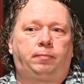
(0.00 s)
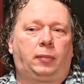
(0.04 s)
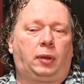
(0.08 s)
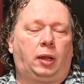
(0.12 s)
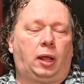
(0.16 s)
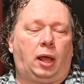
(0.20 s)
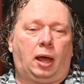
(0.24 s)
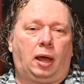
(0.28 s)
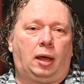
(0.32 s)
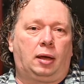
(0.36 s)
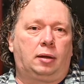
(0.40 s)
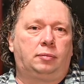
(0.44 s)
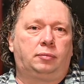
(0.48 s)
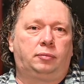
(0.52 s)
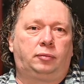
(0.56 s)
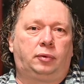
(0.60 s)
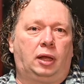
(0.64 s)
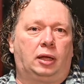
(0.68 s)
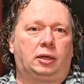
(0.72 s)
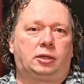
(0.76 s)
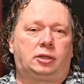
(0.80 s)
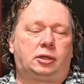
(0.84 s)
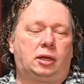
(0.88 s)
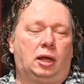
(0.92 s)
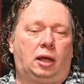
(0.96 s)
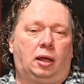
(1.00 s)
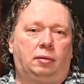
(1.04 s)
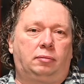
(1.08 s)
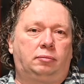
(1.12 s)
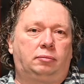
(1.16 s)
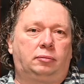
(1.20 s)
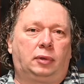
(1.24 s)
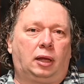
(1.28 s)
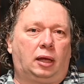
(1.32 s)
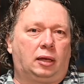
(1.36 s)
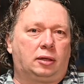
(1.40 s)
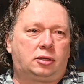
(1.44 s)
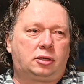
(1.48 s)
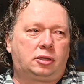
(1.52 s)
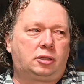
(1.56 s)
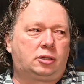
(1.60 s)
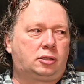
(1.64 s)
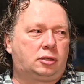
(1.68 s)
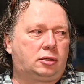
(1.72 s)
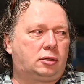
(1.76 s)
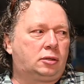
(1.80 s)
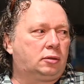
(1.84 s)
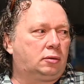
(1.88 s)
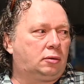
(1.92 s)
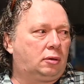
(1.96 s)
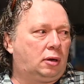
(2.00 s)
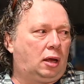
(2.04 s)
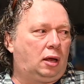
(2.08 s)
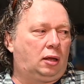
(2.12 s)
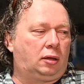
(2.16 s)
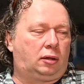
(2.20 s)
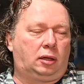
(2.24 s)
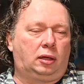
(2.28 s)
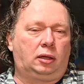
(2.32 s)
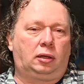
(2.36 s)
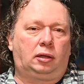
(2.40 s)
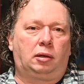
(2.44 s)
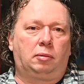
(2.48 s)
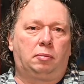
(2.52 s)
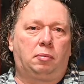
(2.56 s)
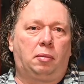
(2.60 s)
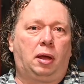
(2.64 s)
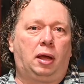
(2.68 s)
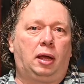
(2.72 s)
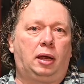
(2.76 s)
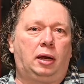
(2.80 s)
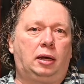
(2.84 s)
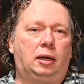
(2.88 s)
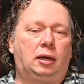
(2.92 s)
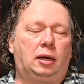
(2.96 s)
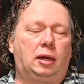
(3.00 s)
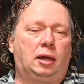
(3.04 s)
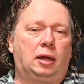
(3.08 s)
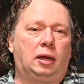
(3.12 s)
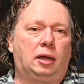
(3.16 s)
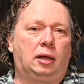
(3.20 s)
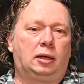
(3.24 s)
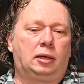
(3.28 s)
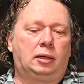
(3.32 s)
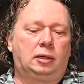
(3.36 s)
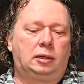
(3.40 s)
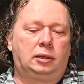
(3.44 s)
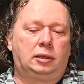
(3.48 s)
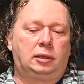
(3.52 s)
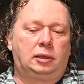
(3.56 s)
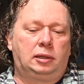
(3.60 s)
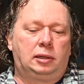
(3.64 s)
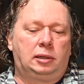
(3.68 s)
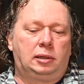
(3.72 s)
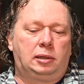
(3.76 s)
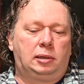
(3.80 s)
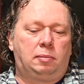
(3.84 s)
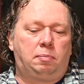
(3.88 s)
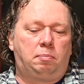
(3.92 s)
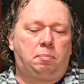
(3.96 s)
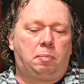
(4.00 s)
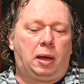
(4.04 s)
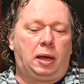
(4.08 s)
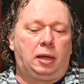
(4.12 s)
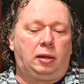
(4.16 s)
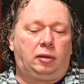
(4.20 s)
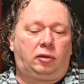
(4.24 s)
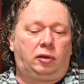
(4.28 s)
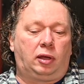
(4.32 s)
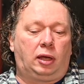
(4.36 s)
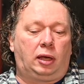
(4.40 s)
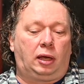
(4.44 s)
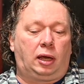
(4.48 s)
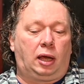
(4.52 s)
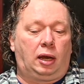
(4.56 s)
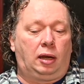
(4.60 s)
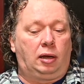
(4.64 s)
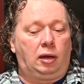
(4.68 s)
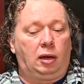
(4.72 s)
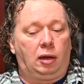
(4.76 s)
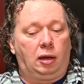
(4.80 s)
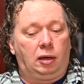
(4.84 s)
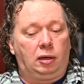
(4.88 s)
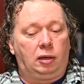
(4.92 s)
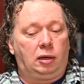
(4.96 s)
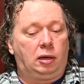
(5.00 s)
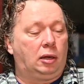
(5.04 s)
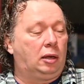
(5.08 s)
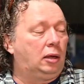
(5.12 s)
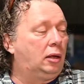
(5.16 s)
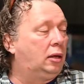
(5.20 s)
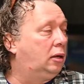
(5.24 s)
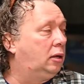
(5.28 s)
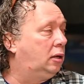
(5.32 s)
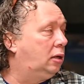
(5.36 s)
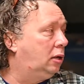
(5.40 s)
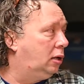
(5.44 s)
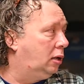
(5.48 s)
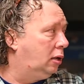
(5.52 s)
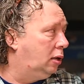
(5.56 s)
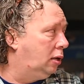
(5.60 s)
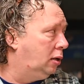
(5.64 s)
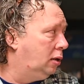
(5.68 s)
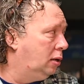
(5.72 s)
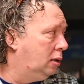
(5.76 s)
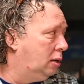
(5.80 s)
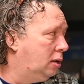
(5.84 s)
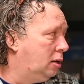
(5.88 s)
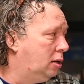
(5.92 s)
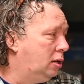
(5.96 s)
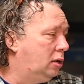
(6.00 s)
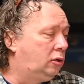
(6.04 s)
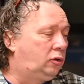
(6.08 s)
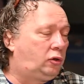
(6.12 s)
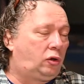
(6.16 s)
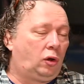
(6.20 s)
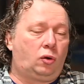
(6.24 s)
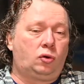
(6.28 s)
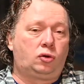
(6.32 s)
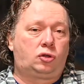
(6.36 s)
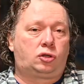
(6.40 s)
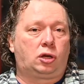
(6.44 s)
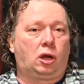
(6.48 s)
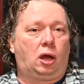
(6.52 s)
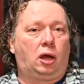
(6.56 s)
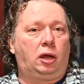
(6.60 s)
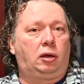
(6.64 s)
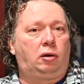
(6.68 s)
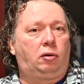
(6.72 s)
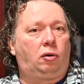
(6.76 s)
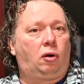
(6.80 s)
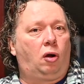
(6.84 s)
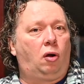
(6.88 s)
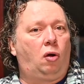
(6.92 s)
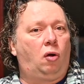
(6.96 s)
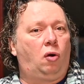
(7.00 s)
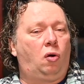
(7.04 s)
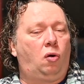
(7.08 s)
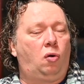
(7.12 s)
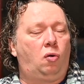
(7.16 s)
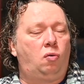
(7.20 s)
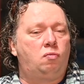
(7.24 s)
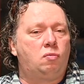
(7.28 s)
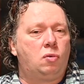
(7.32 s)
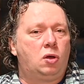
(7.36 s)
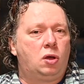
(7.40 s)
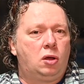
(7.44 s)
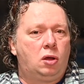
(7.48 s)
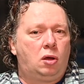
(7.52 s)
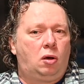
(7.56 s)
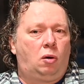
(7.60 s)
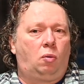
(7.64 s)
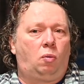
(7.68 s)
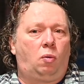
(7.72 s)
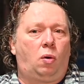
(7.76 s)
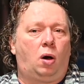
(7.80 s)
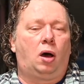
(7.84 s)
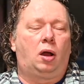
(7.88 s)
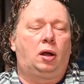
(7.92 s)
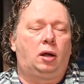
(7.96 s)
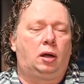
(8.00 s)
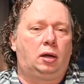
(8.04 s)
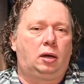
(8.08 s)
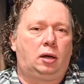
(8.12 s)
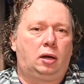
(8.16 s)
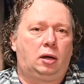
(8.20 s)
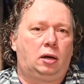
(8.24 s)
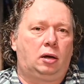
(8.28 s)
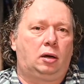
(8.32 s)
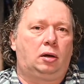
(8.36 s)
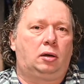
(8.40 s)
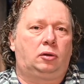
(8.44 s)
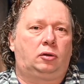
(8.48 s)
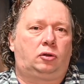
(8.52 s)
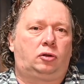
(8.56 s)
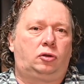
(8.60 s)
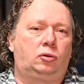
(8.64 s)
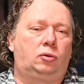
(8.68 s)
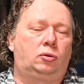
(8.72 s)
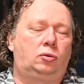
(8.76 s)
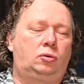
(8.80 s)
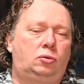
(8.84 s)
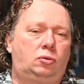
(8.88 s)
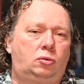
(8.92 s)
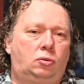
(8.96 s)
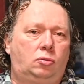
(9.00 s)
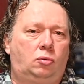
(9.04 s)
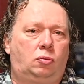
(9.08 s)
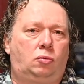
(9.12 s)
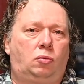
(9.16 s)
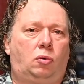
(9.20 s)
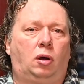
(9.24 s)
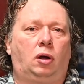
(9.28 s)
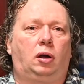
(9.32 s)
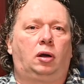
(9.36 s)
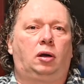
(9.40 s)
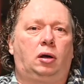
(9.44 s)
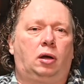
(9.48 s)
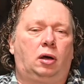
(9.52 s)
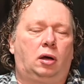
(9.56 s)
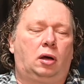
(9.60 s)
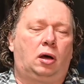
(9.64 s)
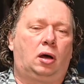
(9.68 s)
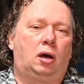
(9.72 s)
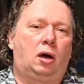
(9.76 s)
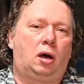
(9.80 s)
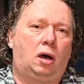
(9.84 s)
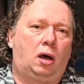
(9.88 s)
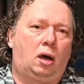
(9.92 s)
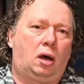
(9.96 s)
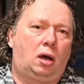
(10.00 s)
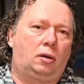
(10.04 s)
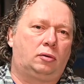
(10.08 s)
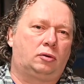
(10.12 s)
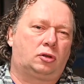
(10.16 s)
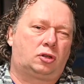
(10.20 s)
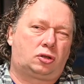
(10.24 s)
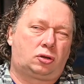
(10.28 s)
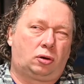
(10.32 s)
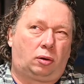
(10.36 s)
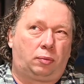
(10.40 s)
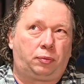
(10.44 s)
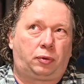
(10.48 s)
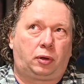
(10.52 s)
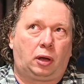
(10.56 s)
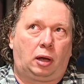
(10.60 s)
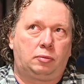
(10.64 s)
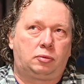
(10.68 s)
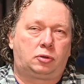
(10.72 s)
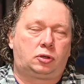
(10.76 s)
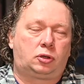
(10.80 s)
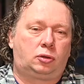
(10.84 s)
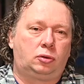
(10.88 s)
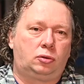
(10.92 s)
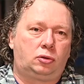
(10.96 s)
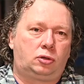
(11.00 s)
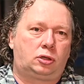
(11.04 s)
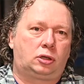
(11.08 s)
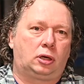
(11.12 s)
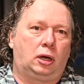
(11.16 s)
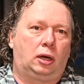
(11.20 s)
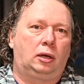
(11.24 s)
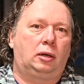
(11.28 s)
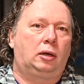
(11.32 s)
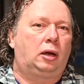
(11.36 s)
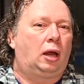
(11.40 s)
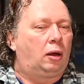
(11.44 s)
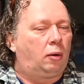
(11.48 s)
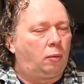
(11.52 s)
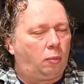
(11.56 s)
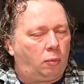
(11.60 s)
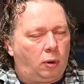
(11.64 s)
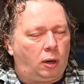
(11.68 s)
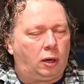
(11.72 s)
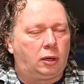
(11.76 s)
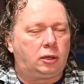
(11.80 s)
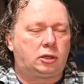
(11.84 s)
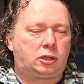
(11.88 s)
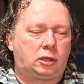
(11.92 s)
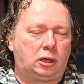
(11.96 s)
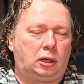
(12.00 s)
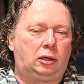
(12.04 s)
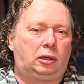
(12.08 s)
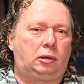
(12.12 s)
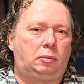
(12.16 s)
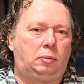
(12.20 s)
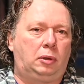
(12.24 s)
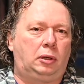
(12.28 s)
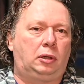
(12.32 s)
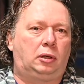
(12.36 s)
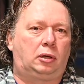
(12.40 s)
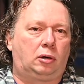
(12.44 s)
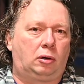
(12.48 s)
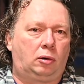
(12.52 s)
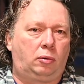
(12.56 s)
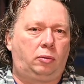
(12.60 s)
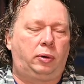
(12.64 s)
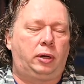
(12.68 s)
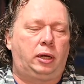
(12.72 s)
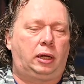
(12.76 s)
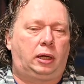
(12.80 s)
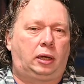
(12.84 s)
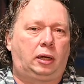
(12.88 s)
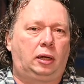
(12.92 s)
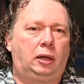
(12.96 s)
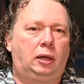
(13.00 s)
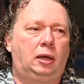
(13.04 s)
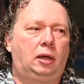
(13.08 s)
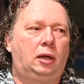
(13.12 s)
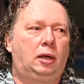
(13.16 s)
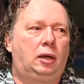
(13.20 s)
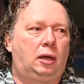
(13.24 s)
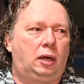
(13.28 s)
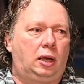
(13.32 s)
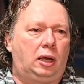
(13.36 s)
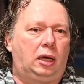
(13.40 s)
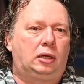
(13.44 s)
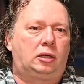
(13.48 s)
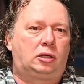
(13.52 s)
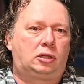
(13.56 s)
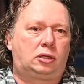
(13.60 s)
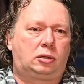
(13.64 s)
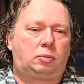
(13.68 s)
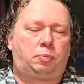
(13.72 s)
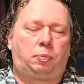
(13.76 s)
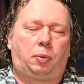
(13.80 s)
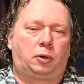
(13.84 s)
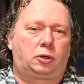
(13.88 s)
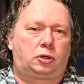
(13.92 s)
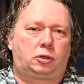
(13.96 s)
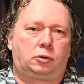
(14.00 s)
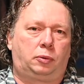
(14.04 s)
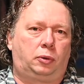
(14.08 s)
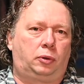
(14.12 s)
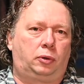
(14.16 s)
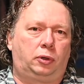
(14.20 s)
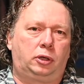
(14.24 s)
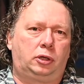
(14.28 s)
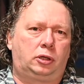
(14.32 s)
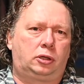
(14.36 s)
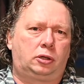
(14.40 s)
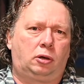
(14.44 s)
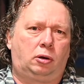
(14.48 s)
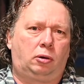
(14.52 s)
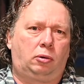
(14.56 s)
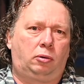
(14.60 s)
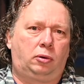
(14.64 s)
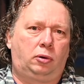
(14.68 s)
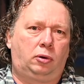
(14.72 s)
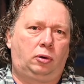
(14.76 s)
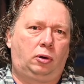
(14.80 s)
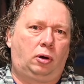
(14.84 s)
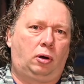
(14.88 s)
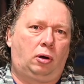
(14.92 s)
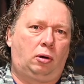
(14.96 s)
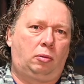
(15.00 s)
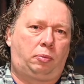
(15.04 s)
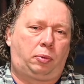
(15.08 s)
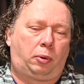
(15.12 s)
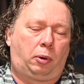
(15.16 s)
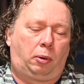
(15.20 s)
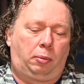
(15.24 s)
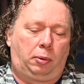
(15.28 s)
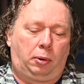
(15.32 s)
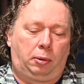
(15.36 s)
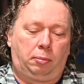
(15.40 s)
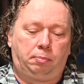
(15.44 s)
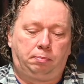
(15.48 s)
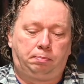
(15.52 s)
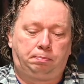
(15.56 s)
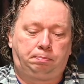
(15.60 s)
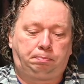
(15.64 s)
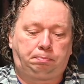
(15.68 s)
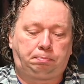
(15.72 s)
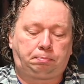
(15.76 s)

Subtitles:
Yeah, that's that. That's, I think, the main thing. And the Tosai grow 1 to 1.5, sometimes 1 centimeter a week. It's possible. It's no problem.